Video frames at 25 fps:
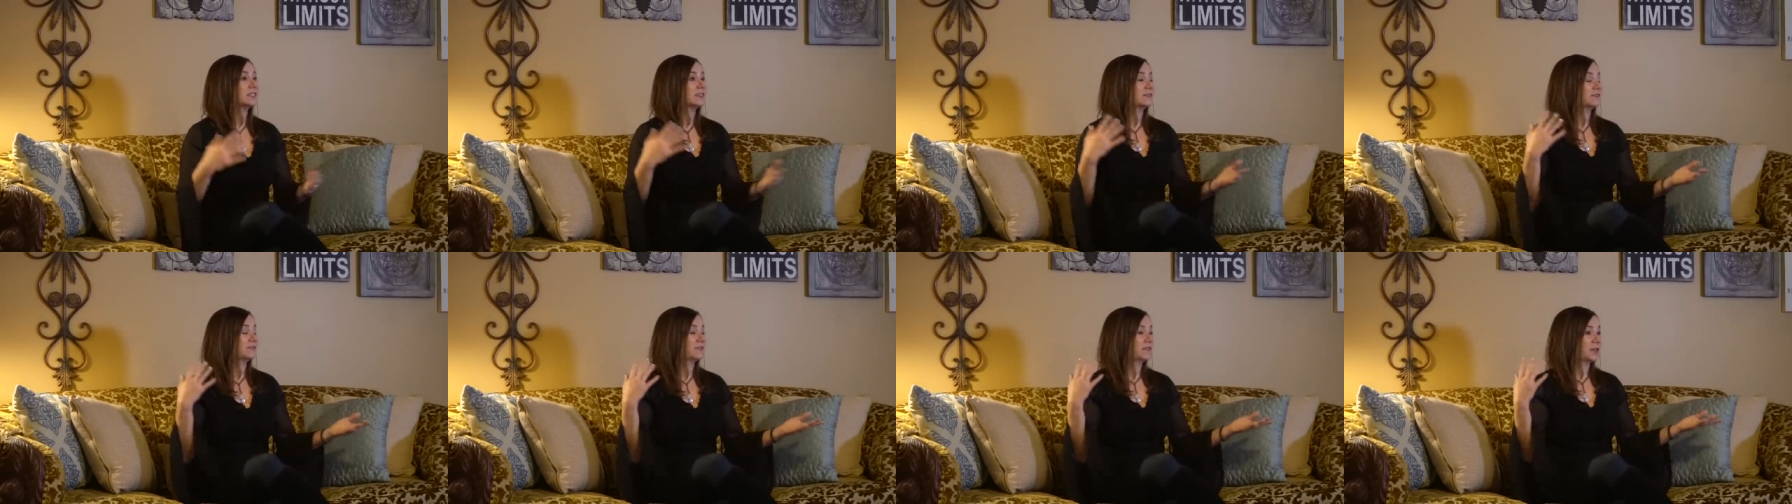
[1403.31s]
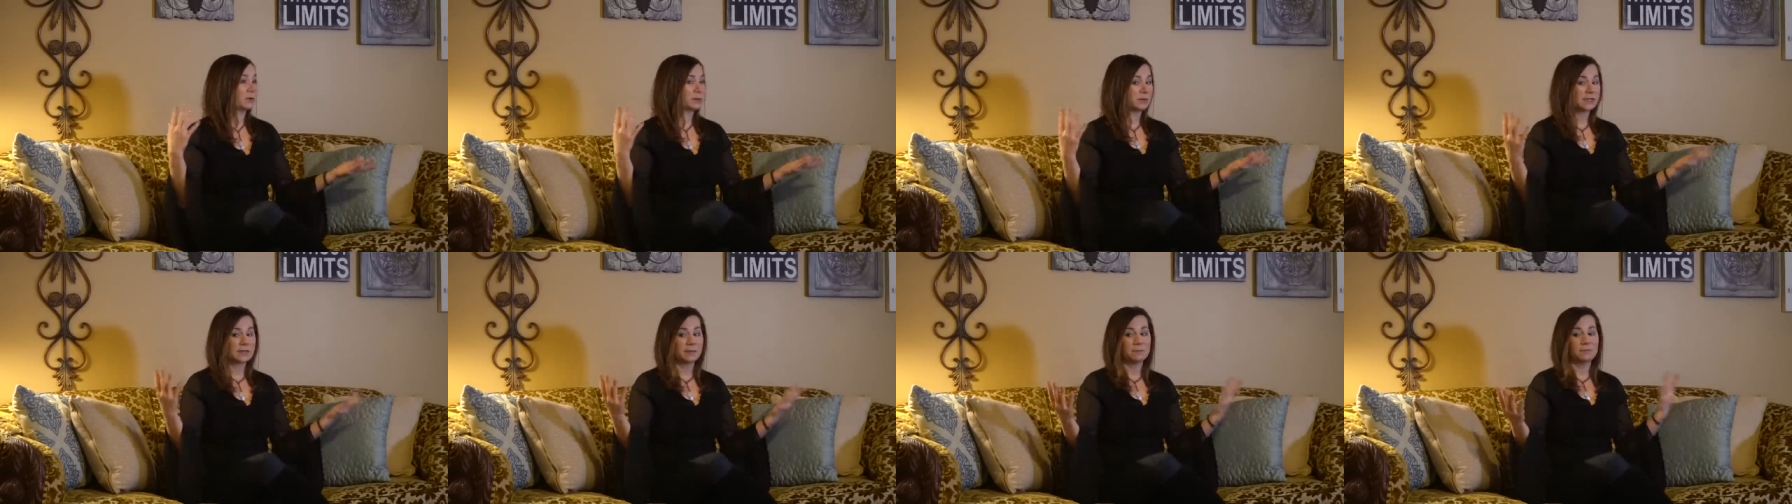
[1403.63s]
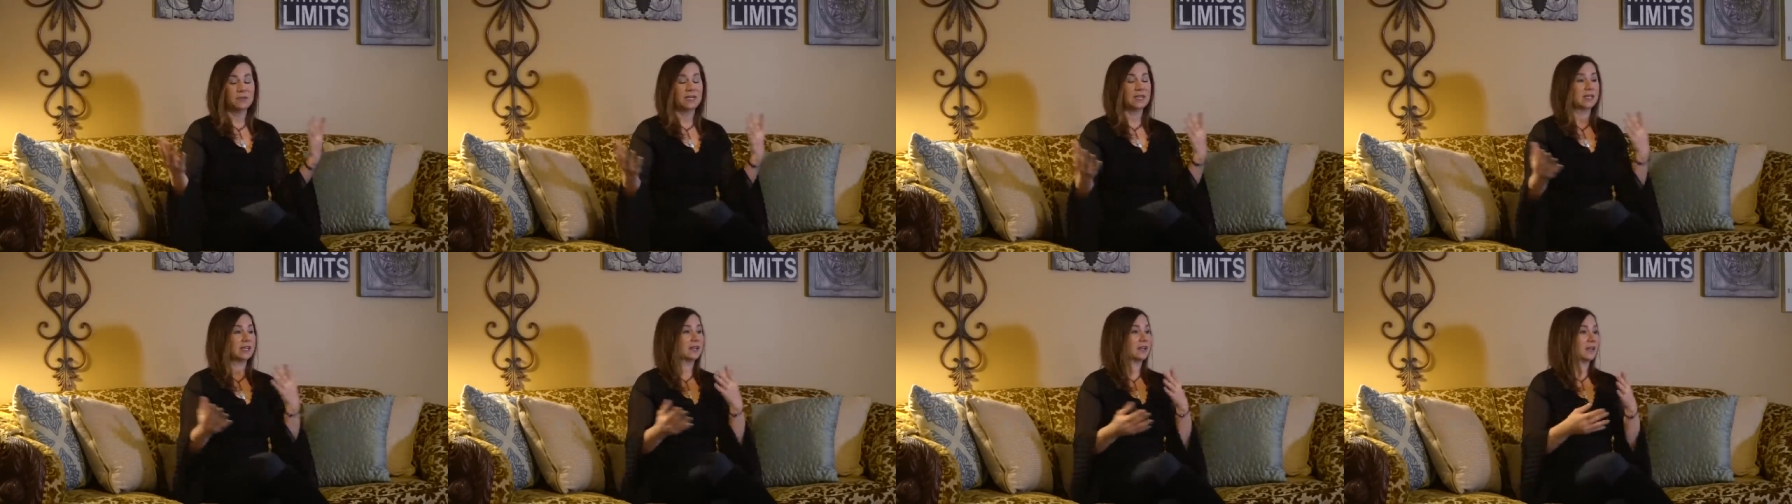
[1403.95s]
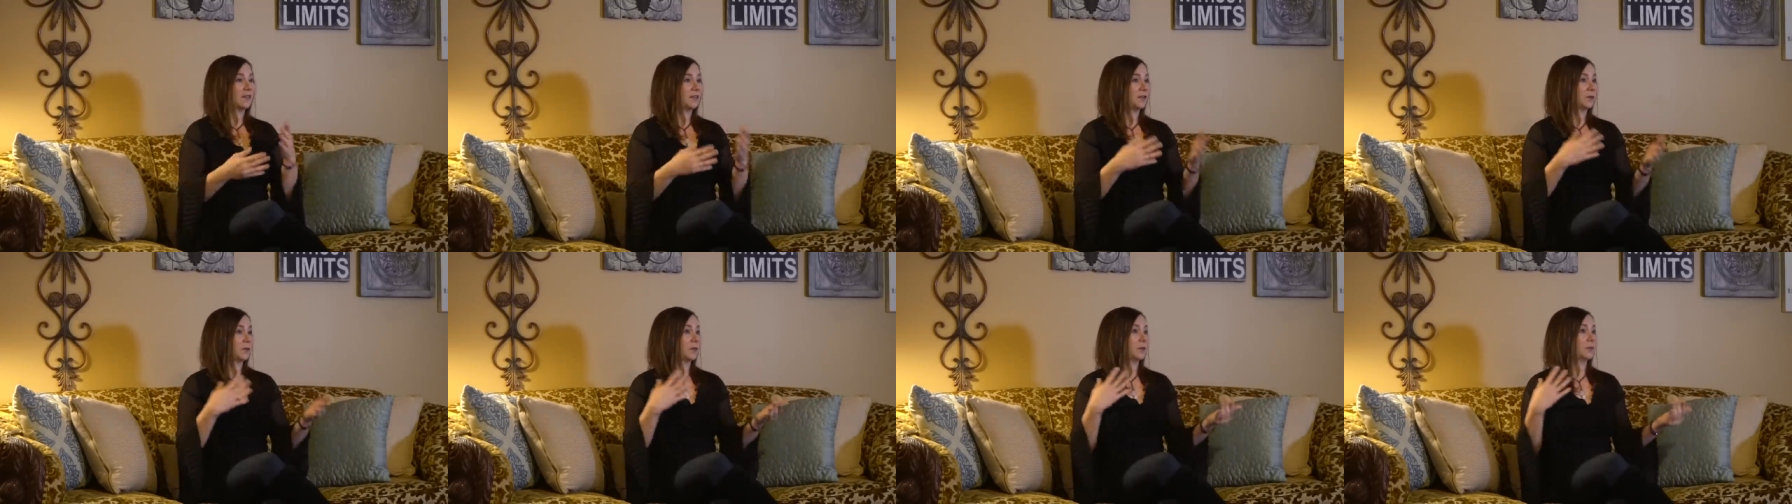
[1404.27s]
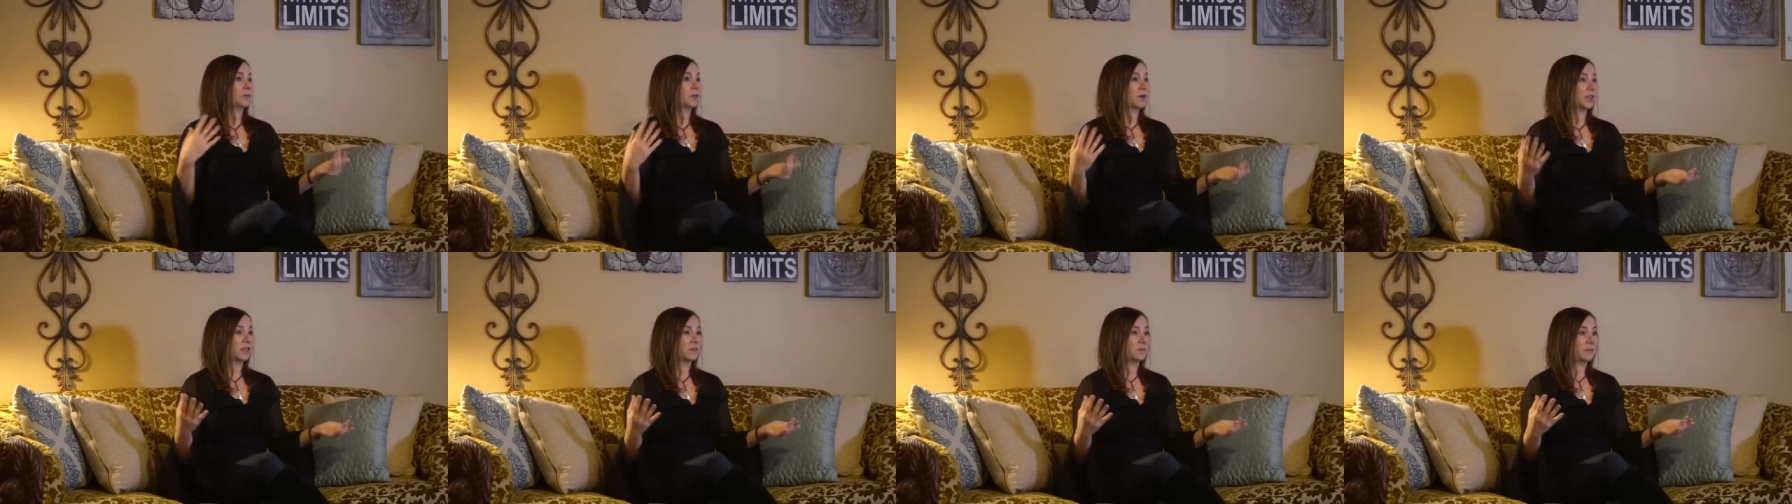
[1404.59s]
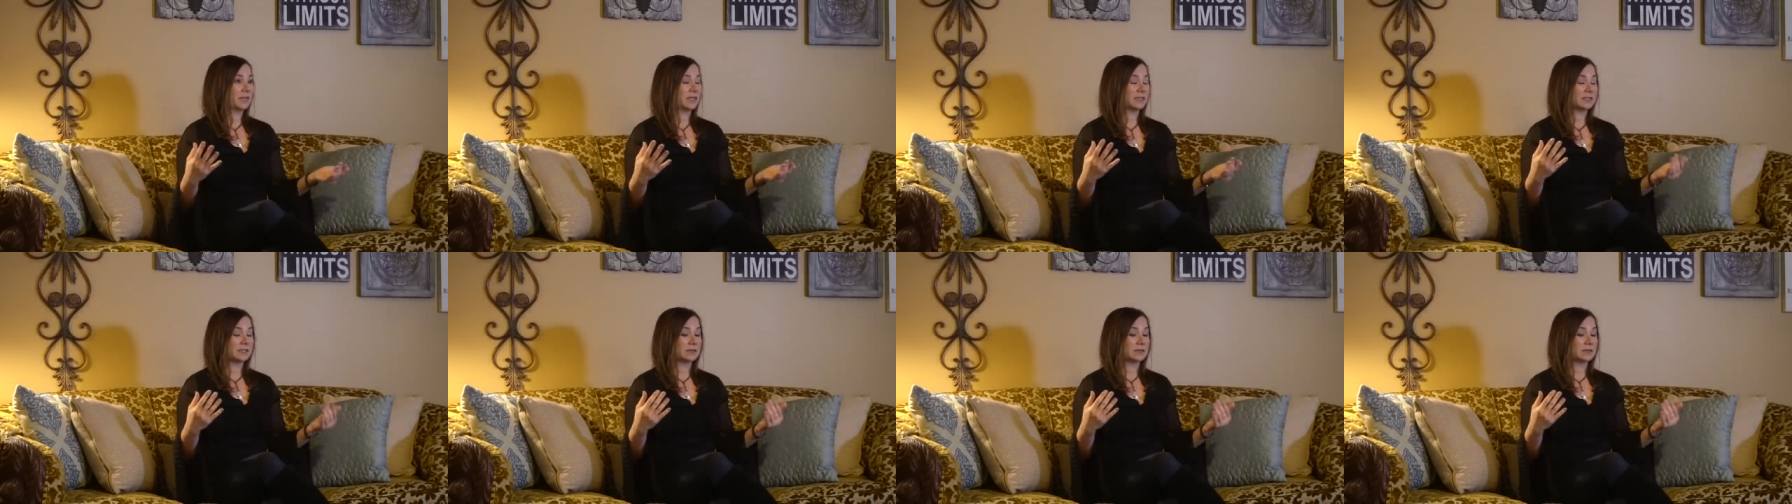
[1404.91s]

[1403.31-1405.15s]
if there was a being in the room with me.